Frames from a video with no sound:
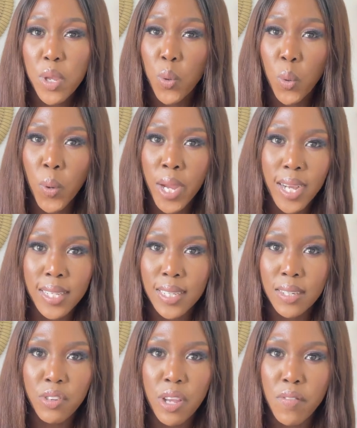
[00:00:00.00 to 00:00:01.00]
you'll work as a
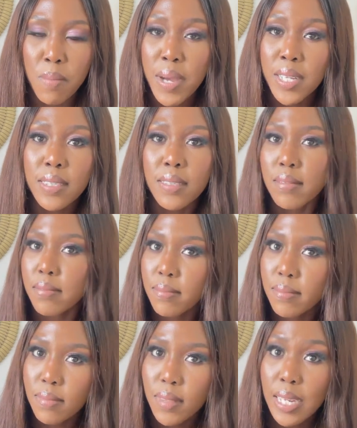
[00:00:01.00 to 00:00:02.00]
driver, but
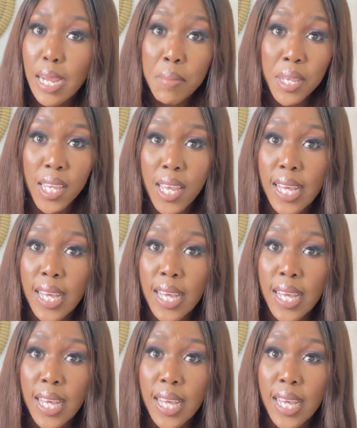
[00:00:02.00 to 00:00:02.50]
coming here